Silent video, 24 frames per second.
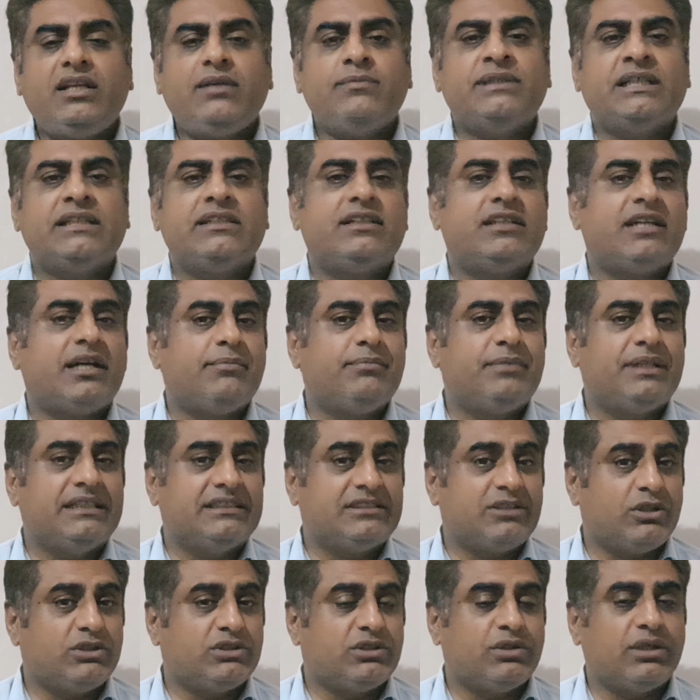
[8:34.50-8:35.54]
President Trump
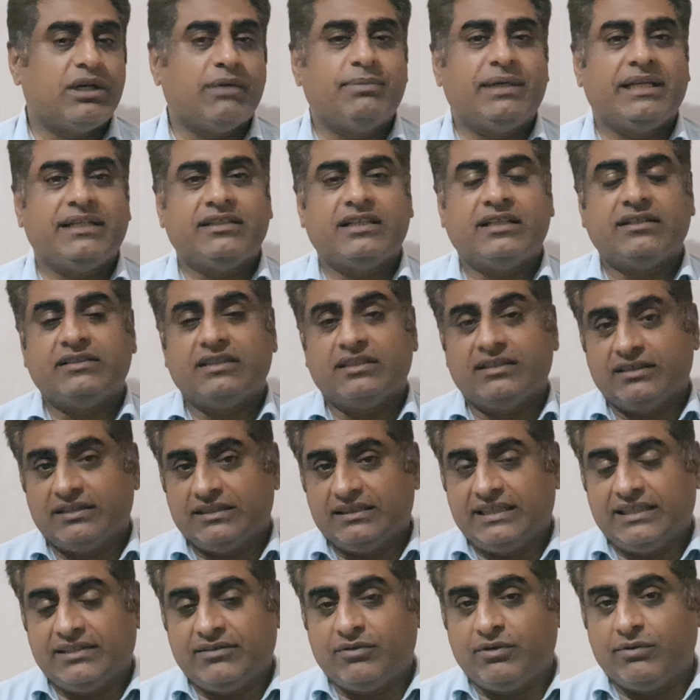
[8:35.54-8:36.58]
has also claimed
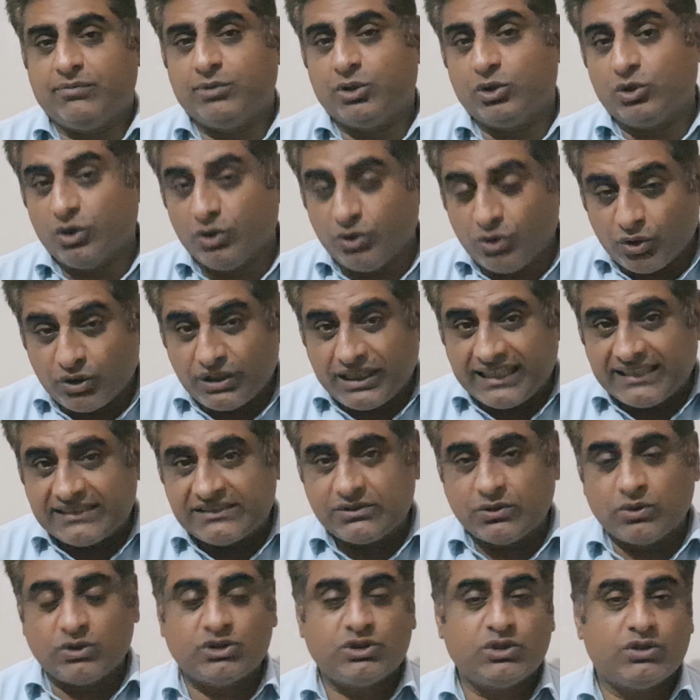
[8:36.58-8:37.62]
that there will be no
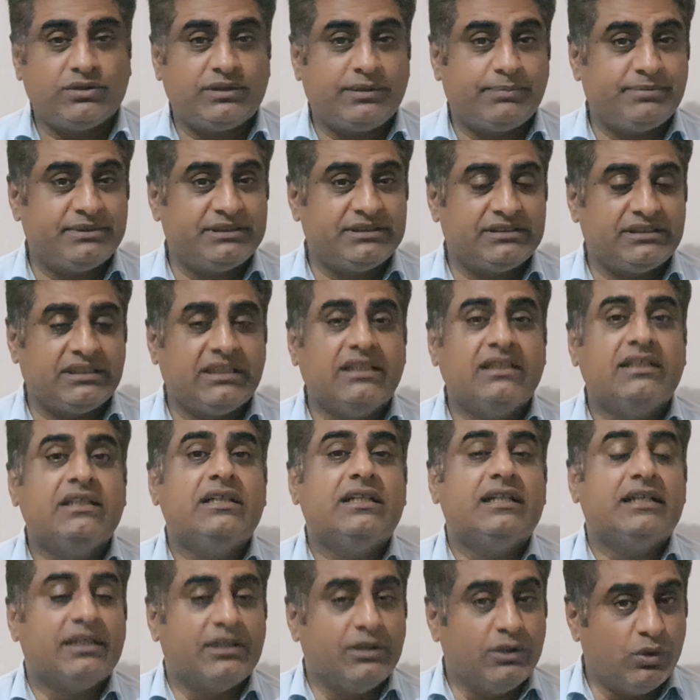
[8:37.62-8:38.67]
tax on tips,
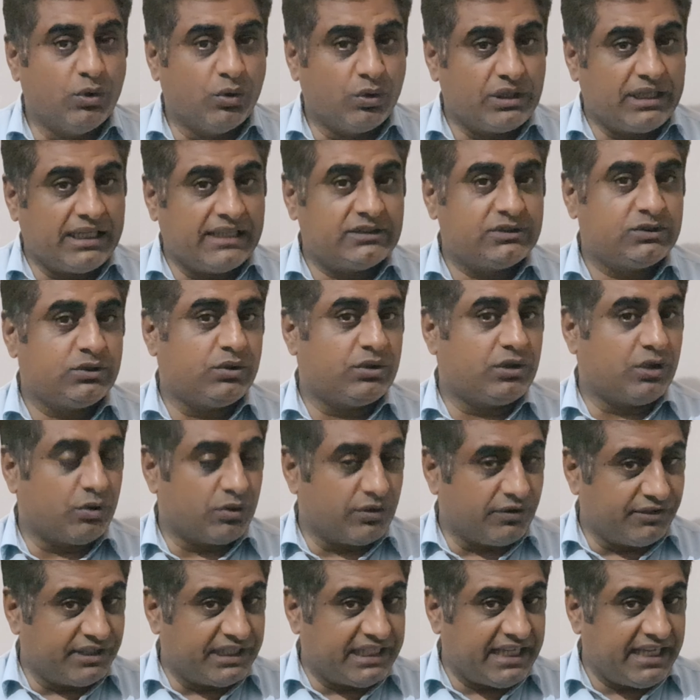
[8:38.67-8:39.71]
no tax
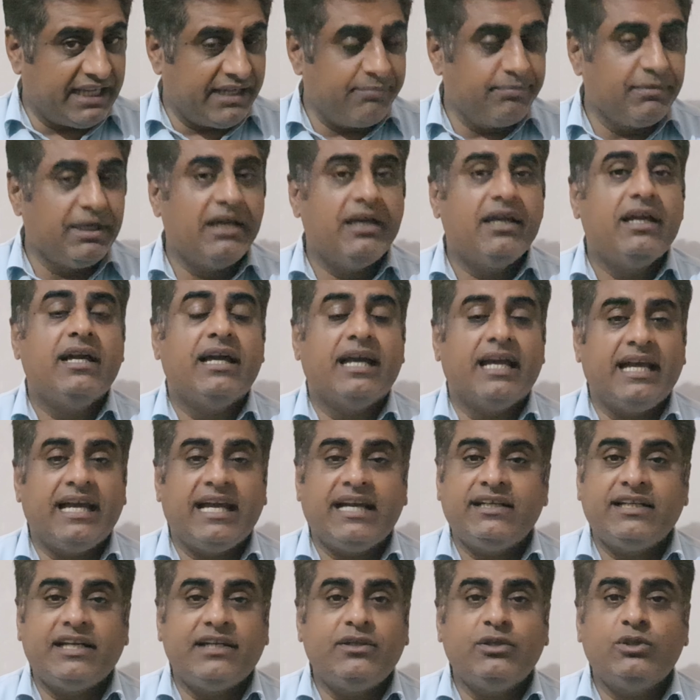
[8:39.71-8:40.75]
on overtime,
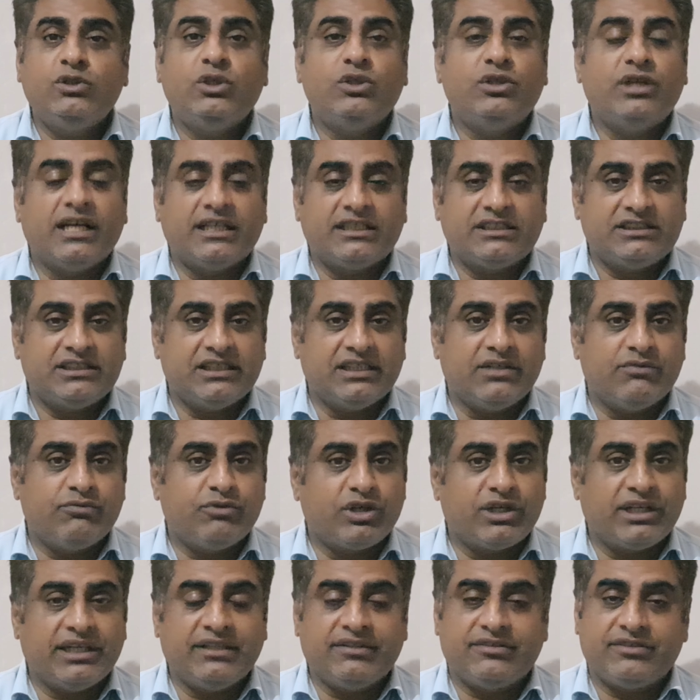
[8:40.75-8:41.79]
and a new deduction
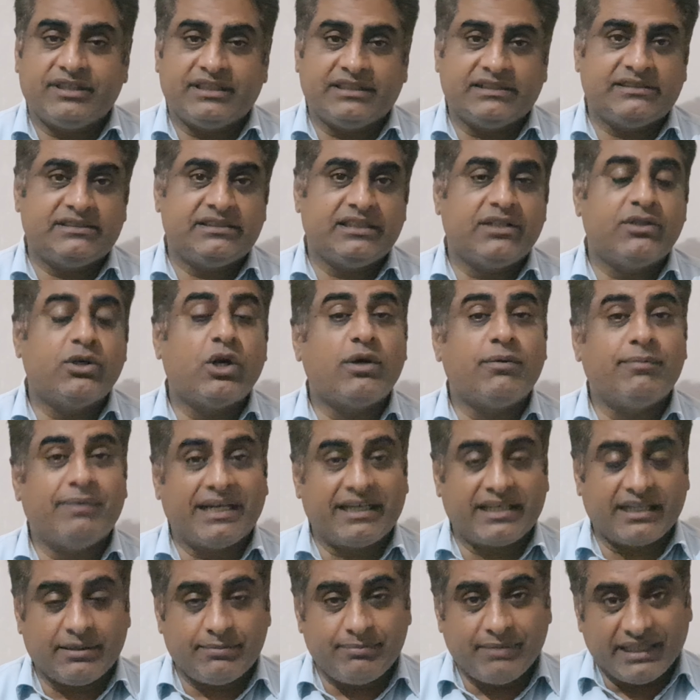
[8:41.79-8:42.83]
for interest on
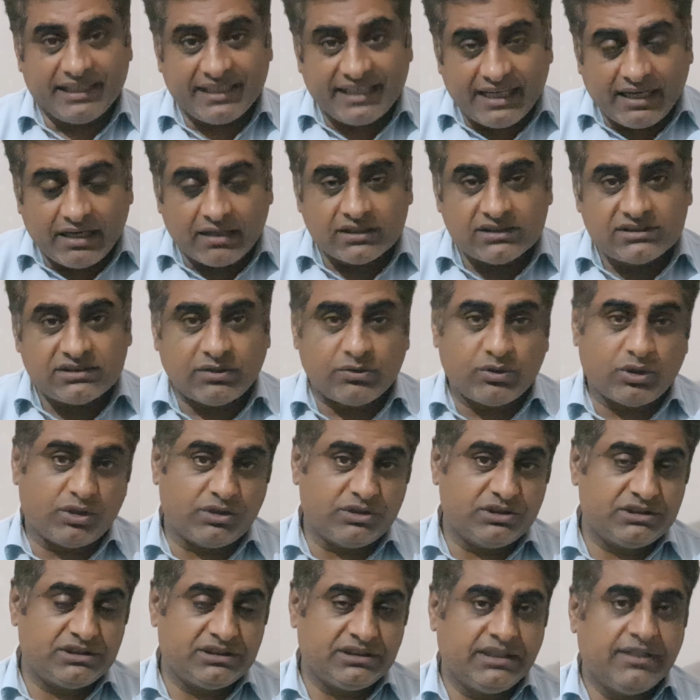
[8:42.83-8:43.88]
American-made car
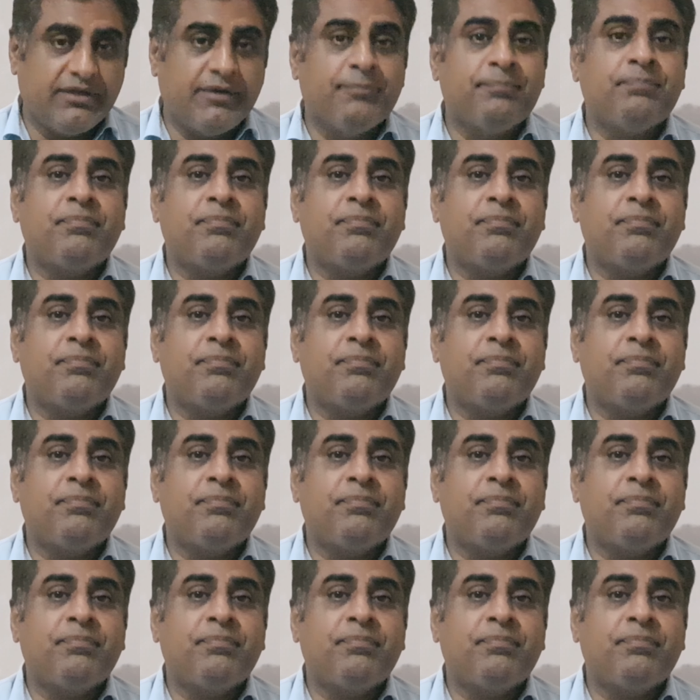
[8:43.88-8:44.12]
loans.